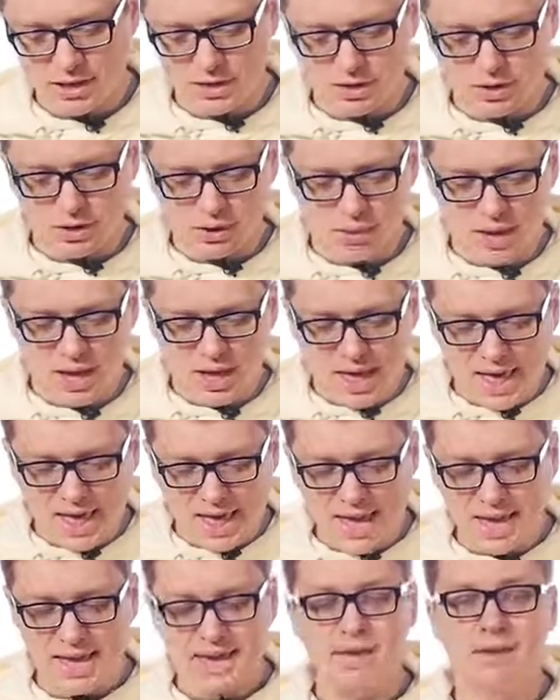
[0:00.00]
So
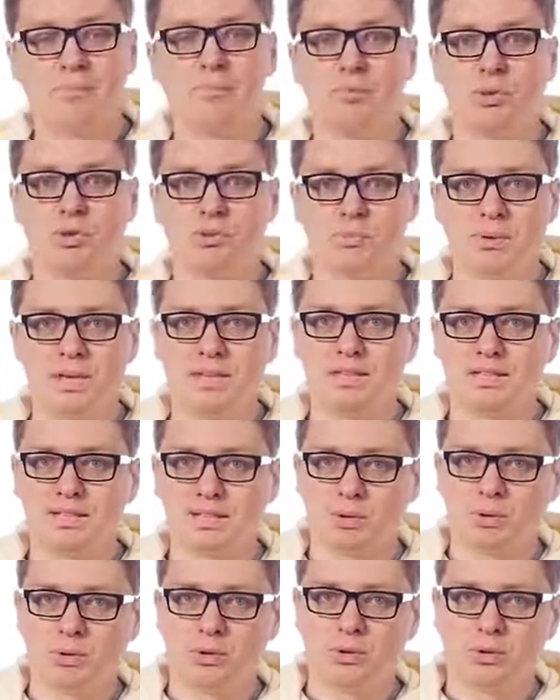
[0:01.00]
a mod b is
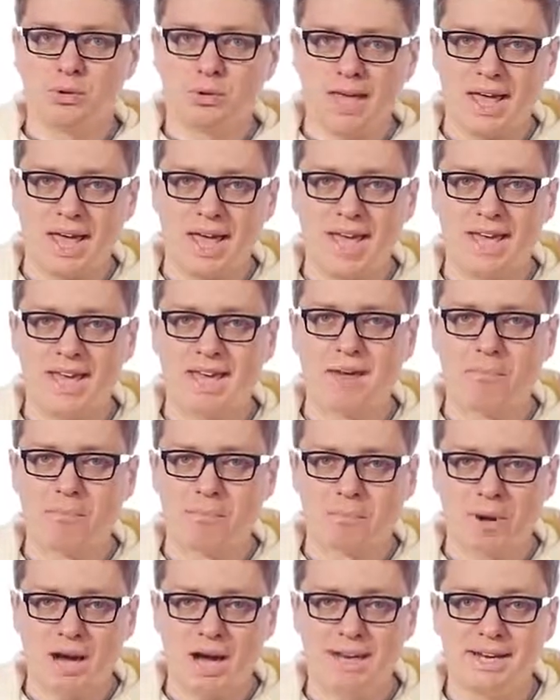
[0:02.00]
equal to a
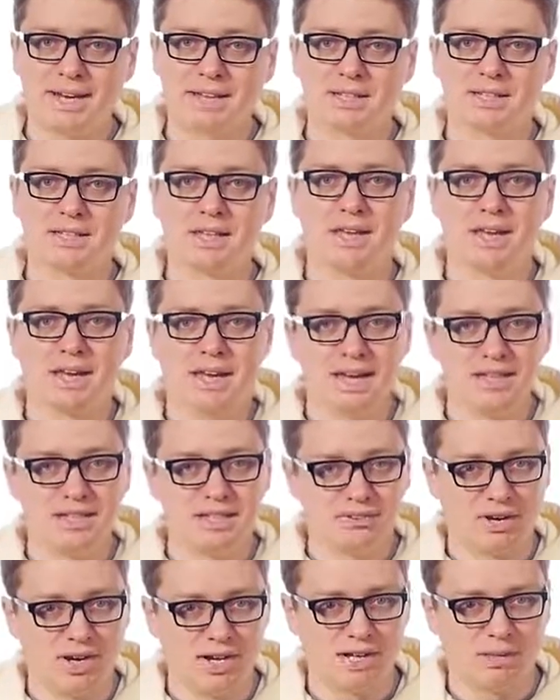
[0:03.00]
minus a
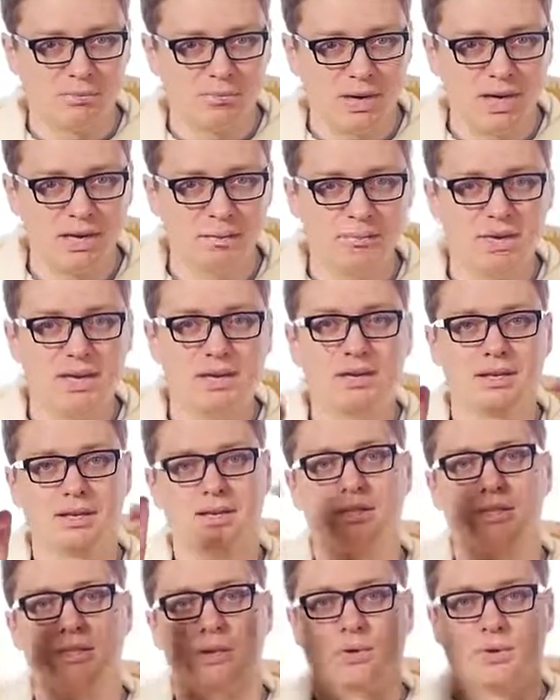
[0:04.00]
divided by b.
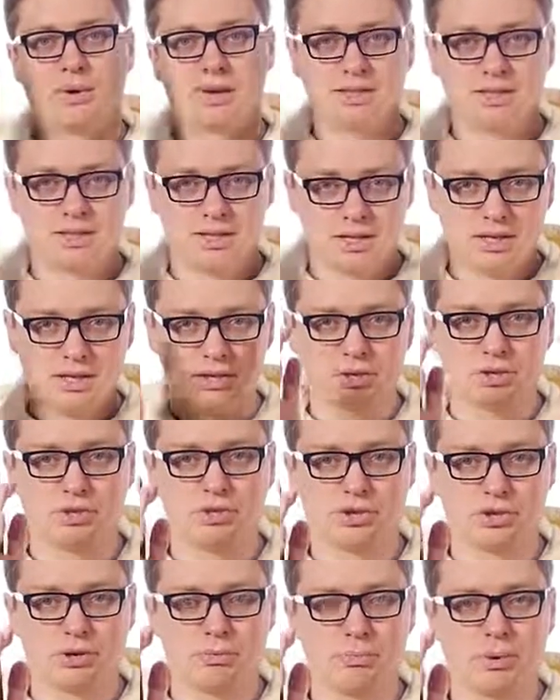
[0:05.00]
So in the
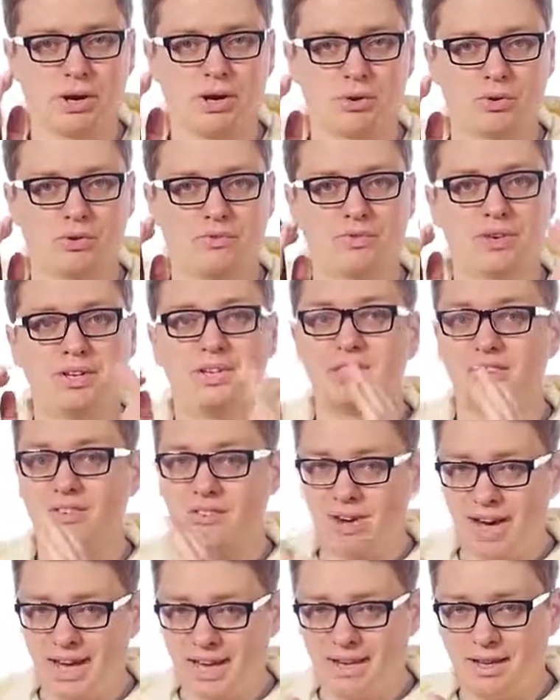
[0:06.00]
integer part of it
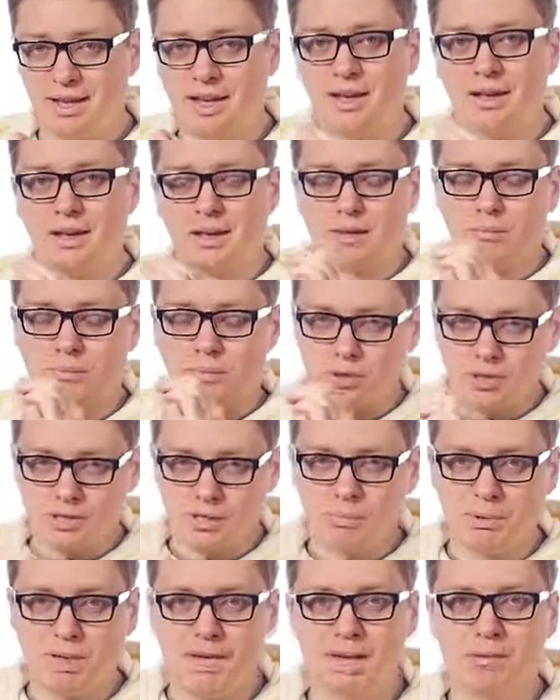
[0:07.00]
divided and
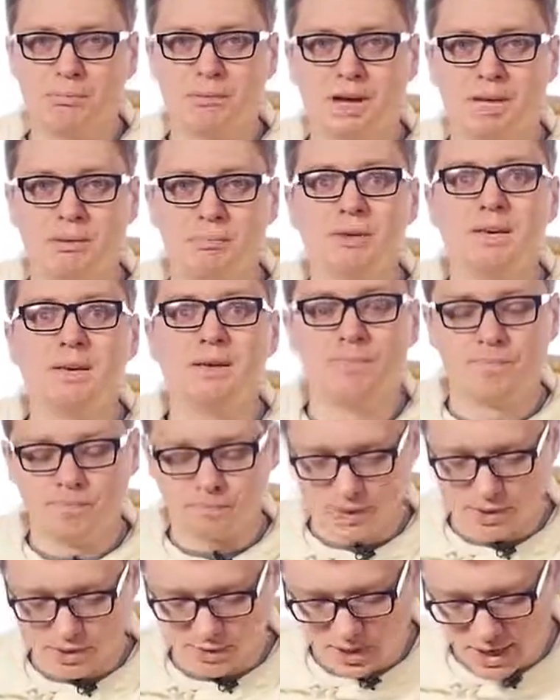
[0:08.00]
multiplied by b.
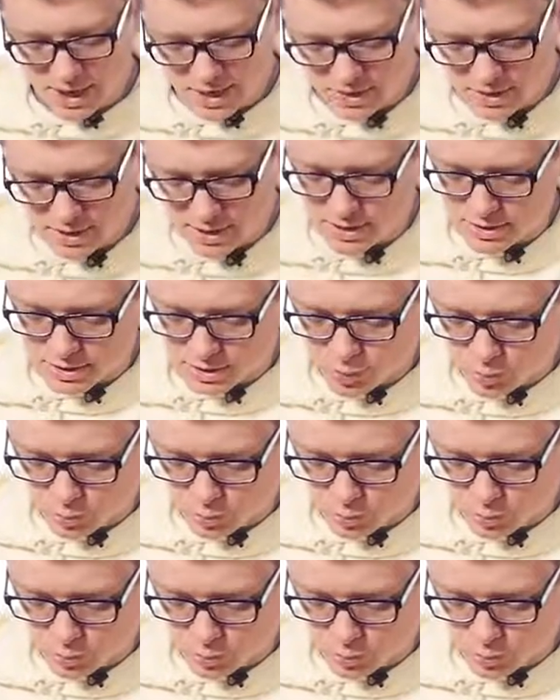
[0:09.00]
Okay, so